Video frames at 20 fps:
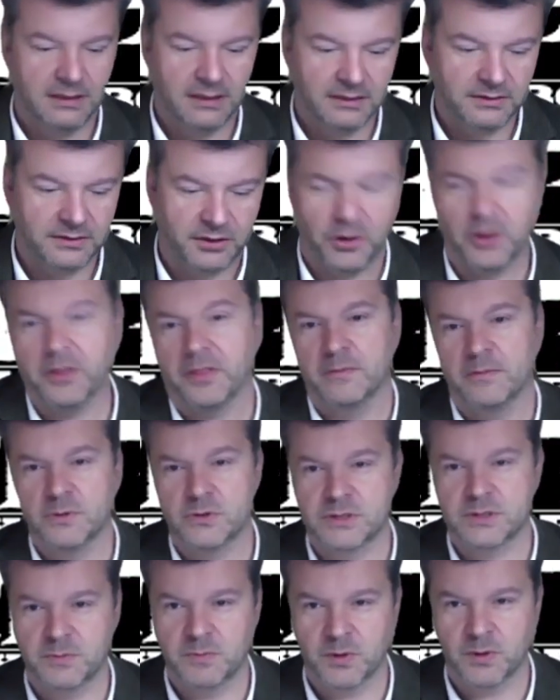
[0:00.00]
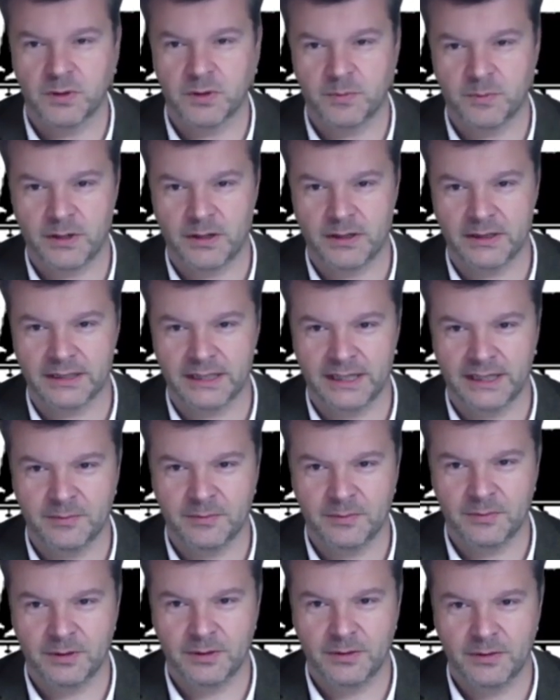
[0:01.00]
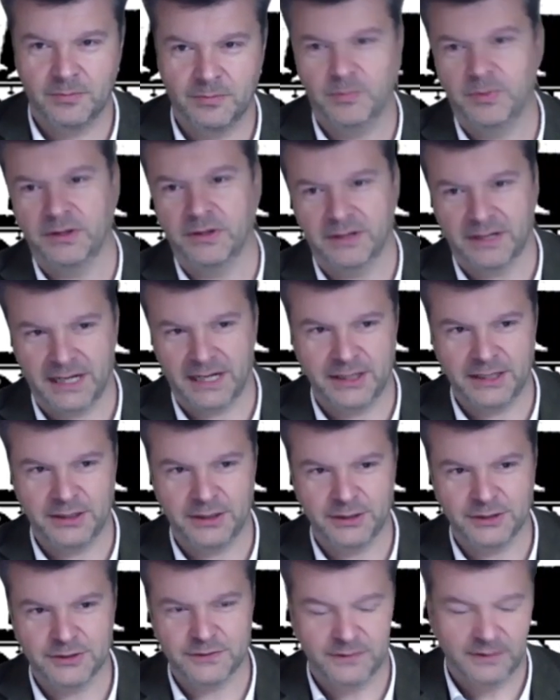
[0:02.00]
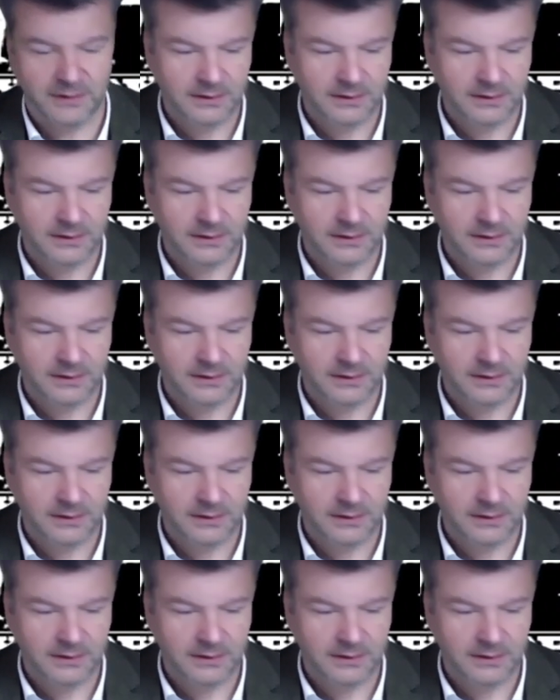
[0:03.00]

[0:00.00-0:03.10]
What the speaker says: They're not the most important part of the game, but they're kind of useful.